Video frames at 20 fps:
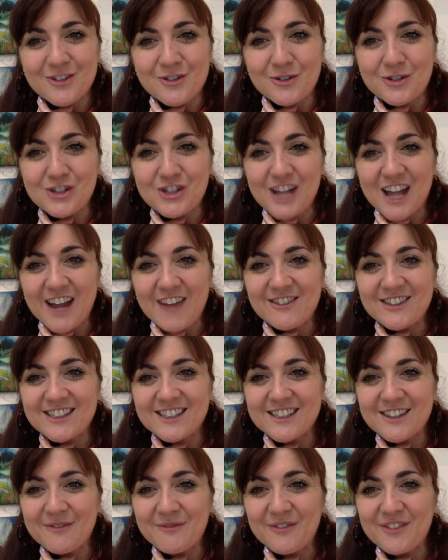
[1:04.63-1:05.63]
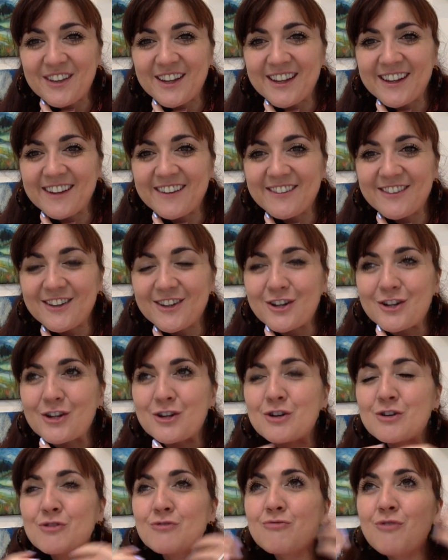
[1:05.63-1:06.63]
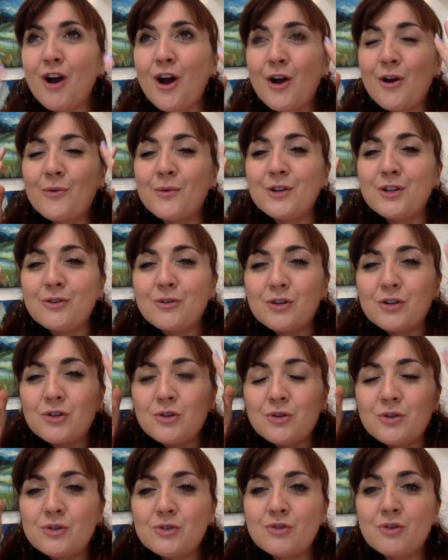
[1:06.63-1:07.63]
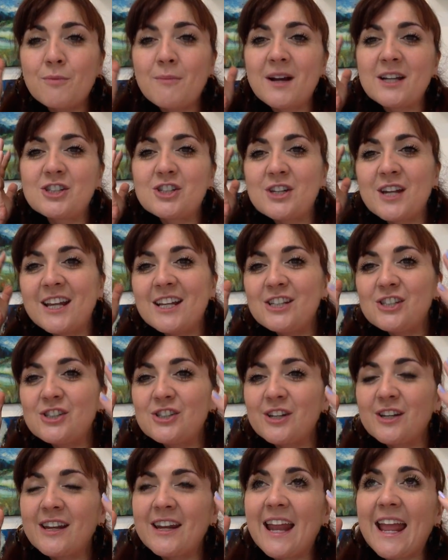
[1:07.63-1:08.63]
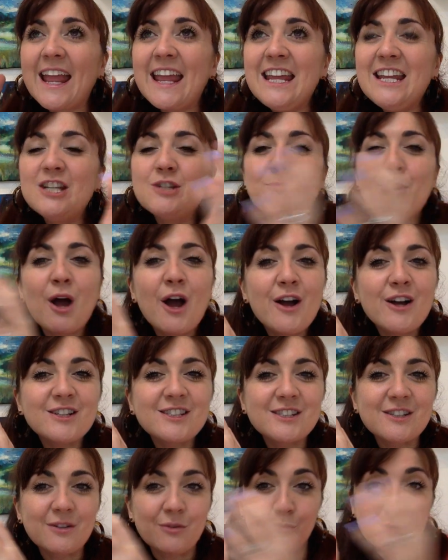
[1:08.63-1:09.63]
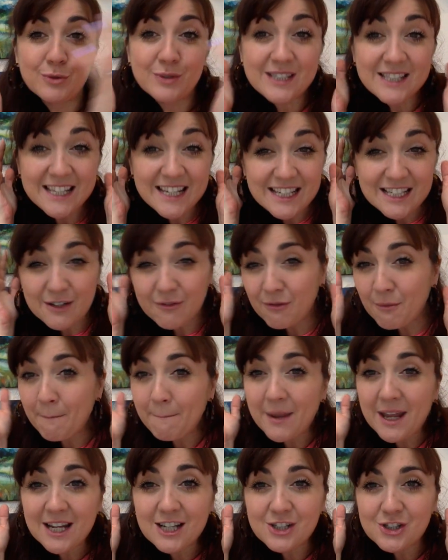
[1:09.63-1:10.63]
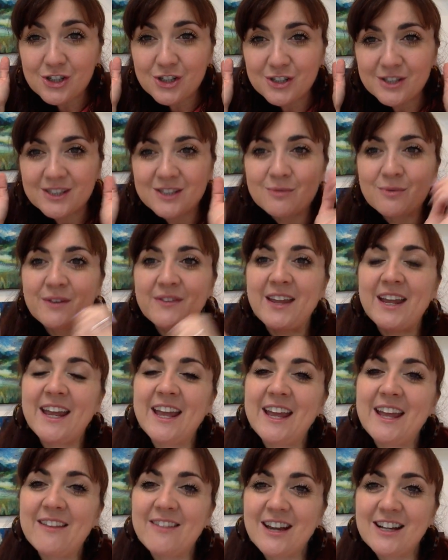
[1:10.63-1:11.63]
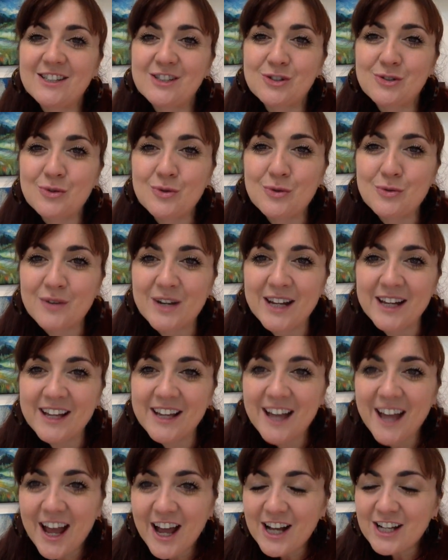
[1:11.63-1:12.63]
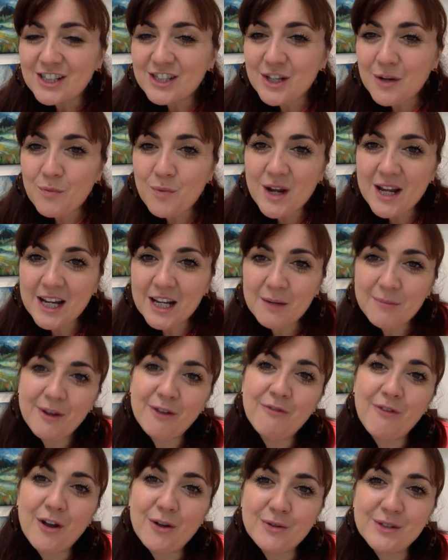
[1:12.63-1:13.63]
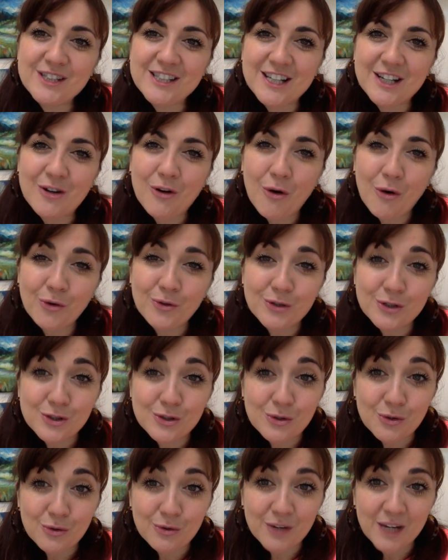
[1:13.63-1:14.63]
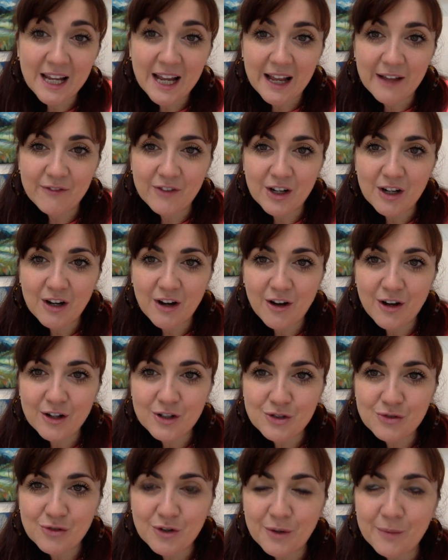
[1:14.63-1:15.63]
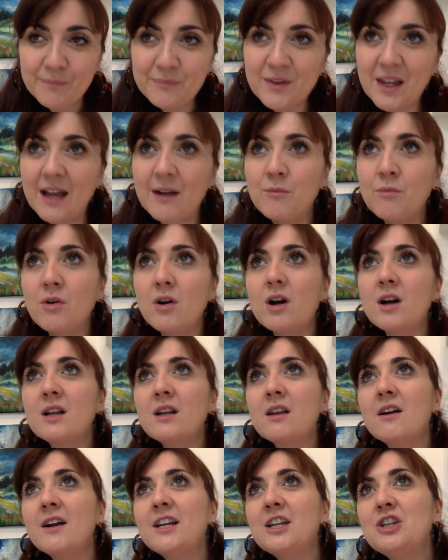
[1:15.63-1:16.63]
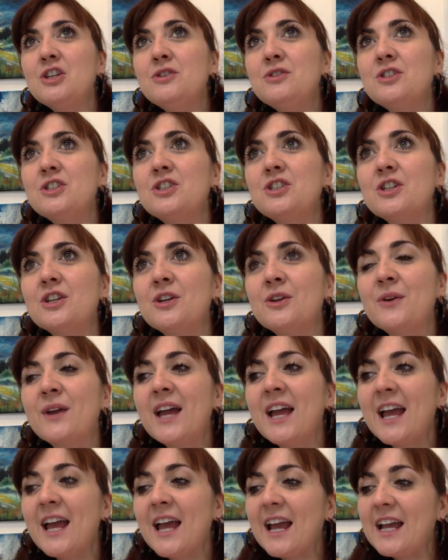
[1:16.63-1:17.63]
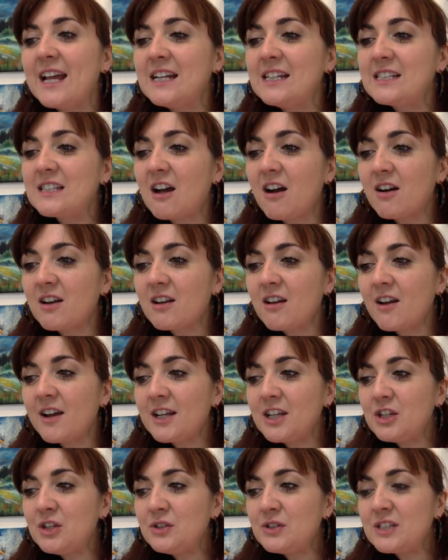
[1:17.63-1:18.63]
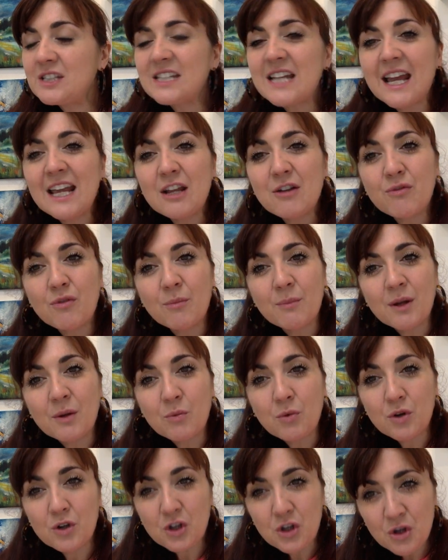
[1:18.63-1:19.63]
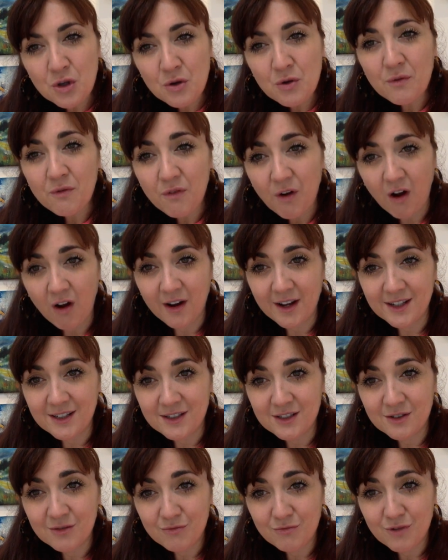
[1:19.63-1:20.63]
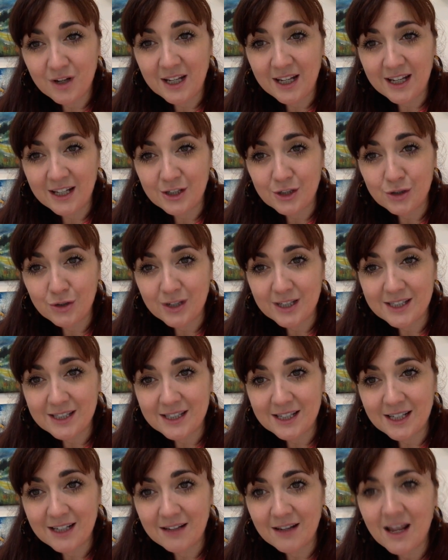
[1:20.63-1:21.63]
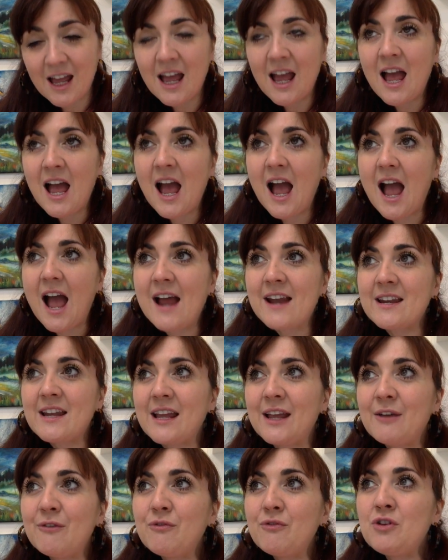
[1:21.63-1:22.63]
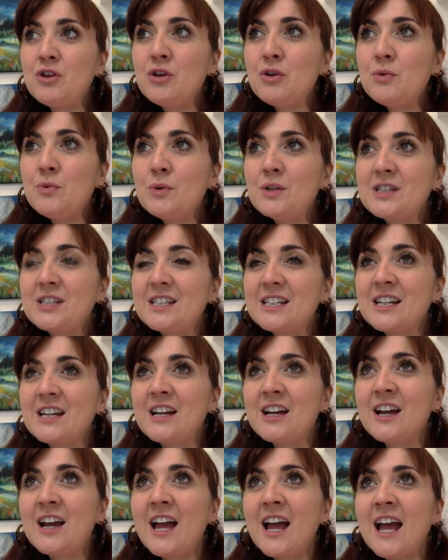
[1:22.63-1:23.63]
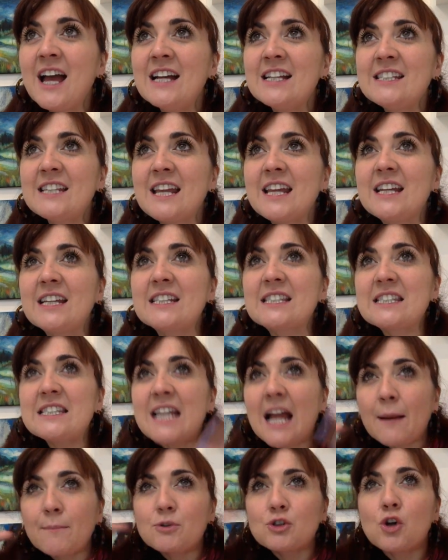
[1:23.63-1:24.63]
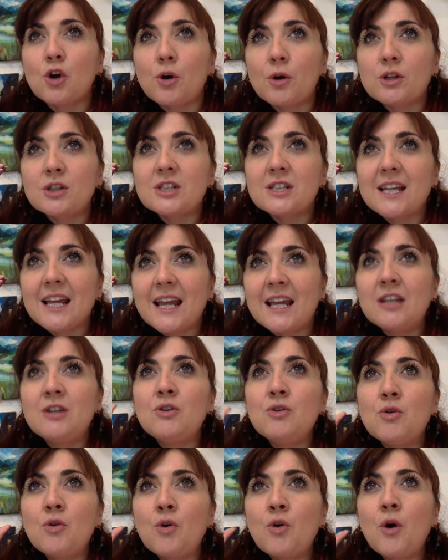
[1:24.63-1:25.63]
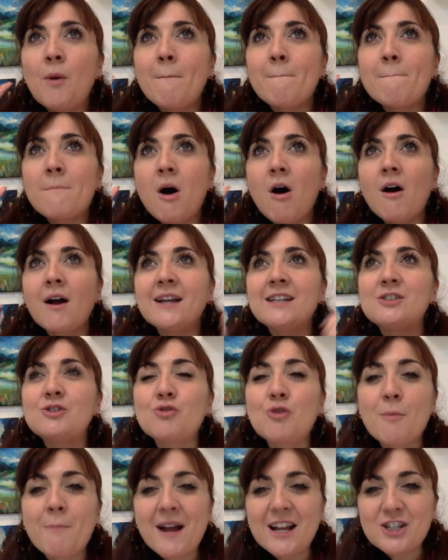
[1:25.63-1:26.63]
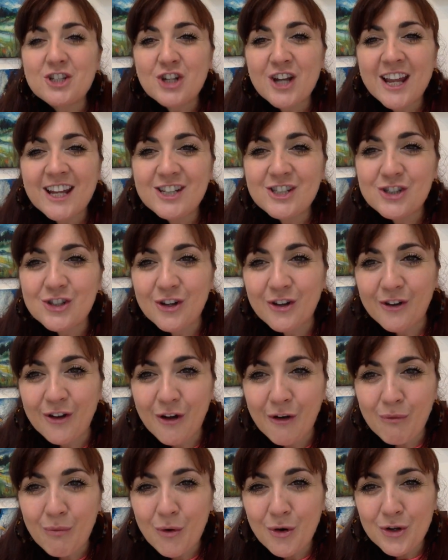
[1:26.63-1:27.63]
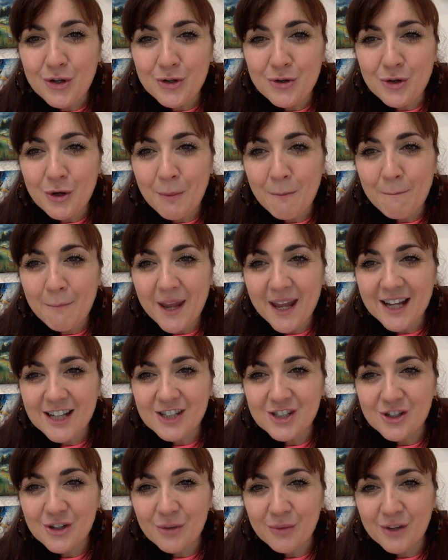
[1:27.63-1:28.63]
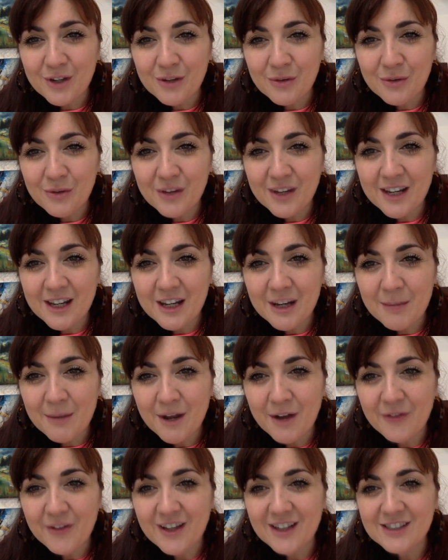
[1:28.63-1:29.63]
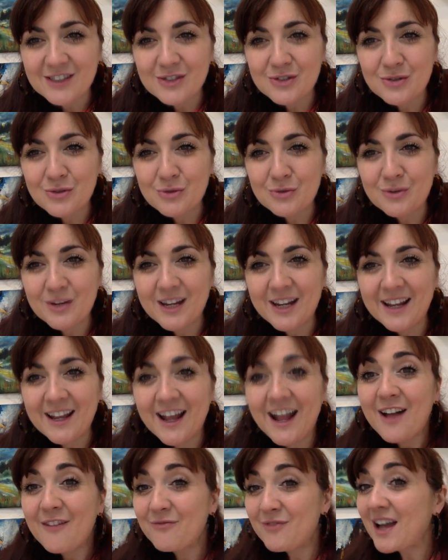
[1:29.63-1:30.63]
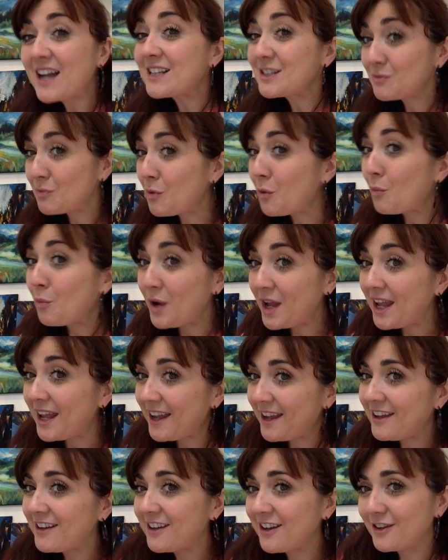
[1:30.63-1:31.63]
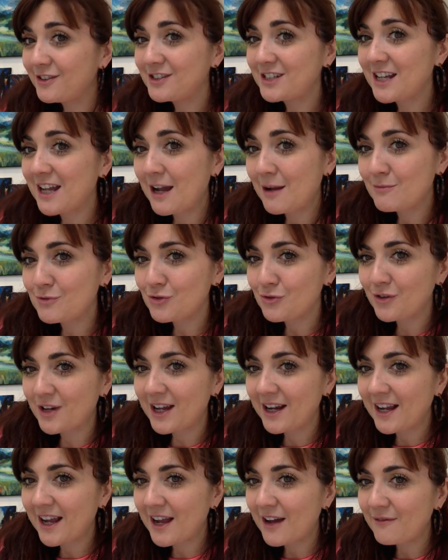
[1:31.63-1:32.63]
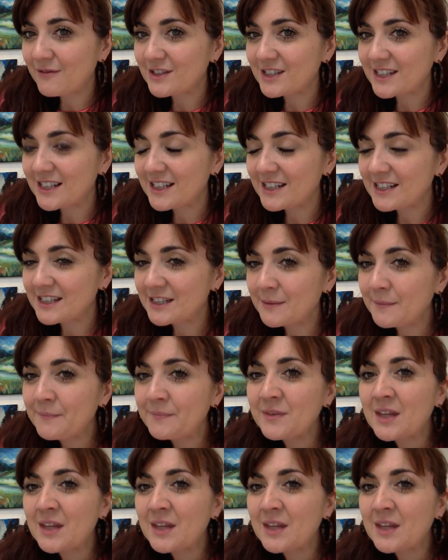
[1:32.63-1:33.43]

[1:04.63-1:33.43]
You're sharing something that can grow and you can use your imagination. And each person will see different pictures when they hear that story. So we're going to be focusing on a story in the classroom. And what I'd like you to do is I'd like you to take from it what you find really interesting. And if you were to take a snapshot in your mind, your imagination, of what you can picture when you're thinking about that story, that's what we're going to capture on our canvases.